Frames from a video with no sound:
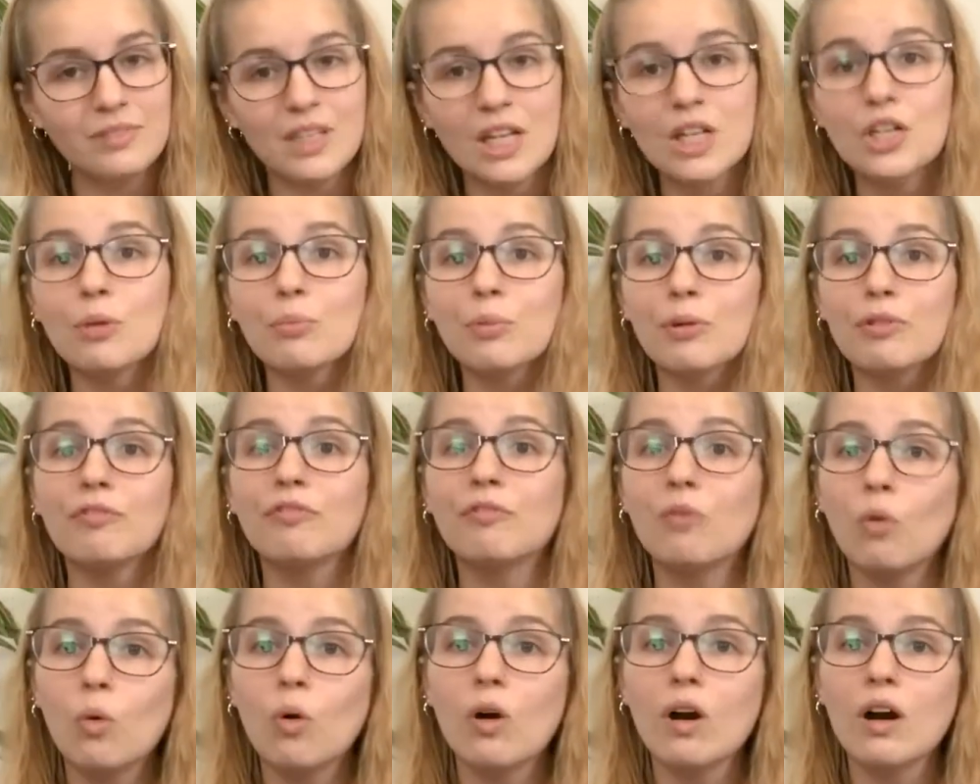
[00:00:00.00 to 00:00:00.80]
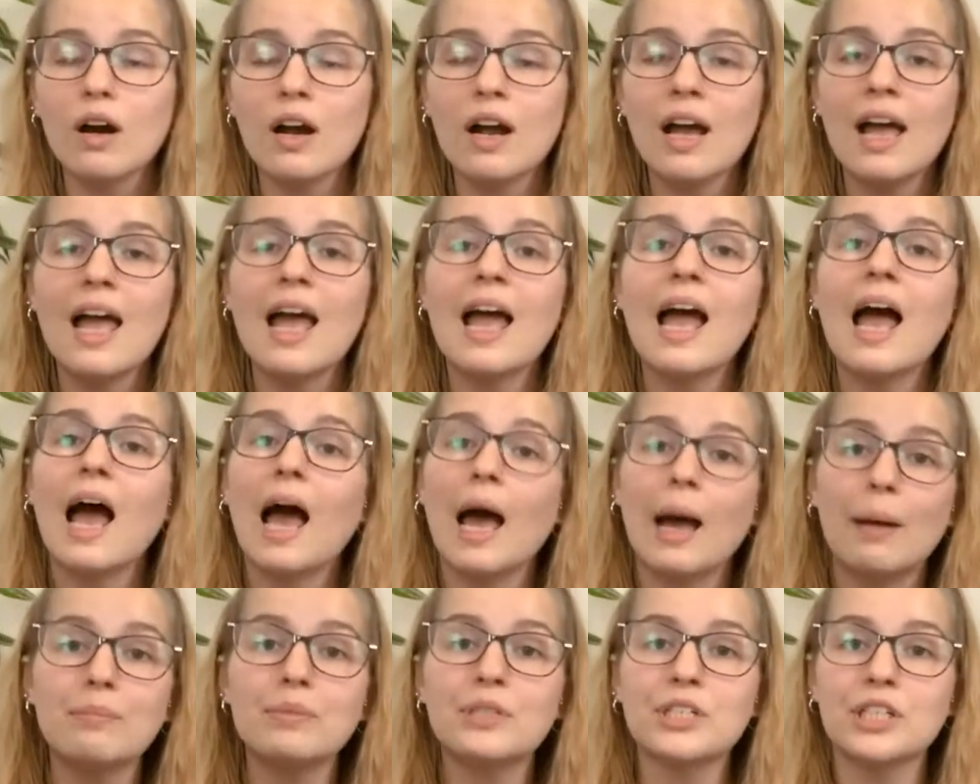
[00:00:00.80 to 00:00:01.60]
Number four,
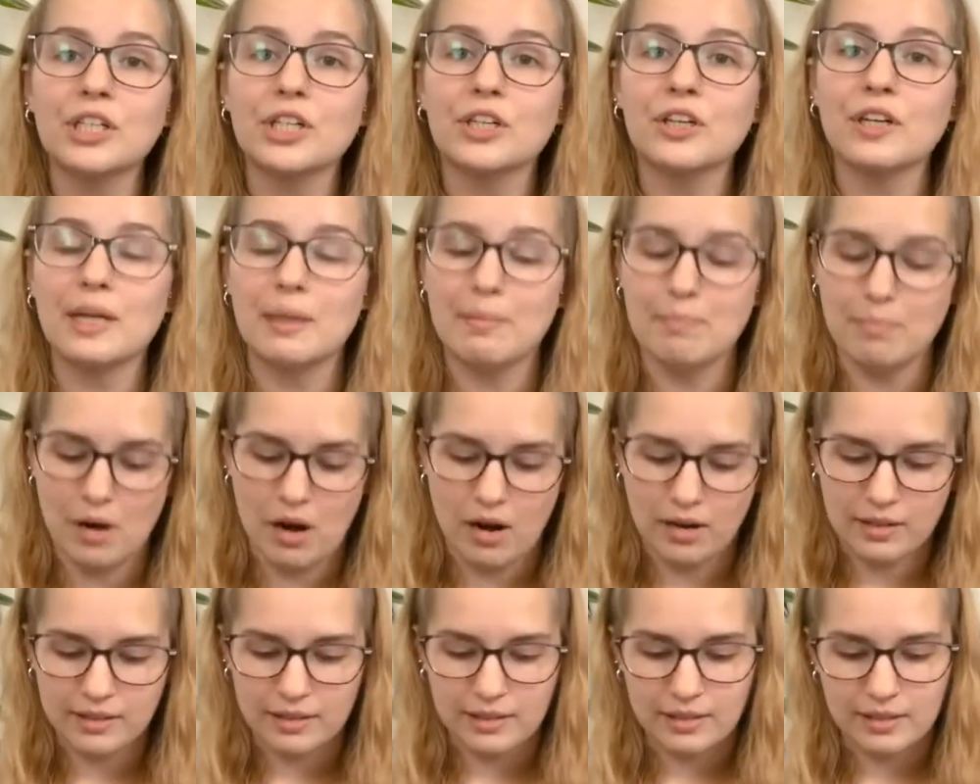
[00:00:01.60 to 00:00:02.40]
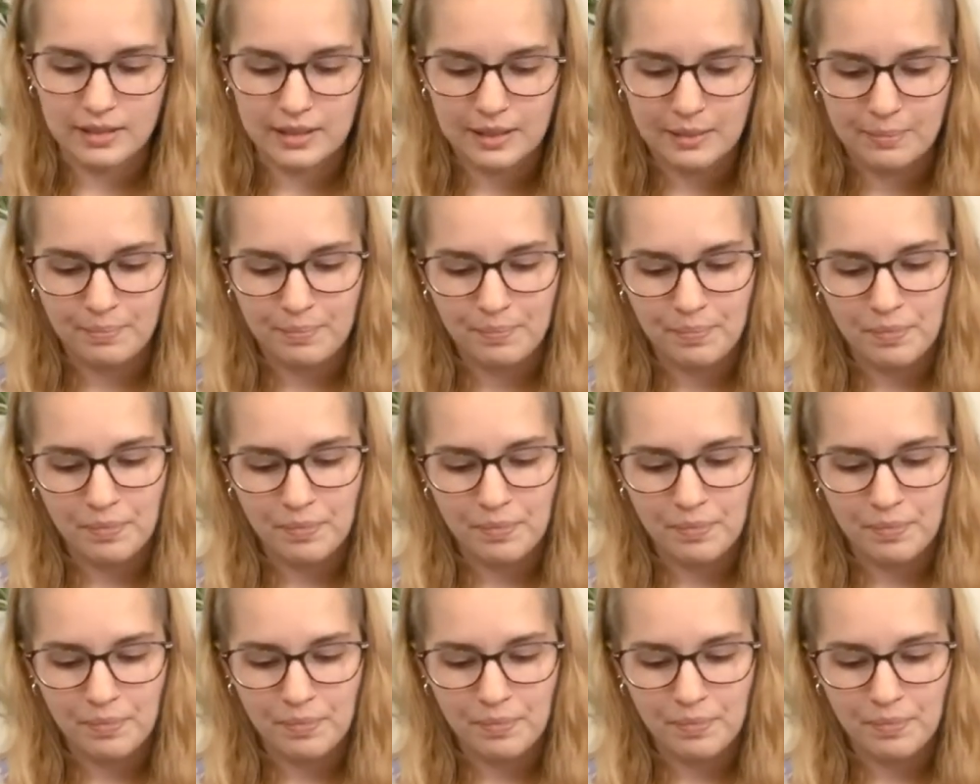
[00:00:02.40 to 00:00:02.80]
empty your inboxes.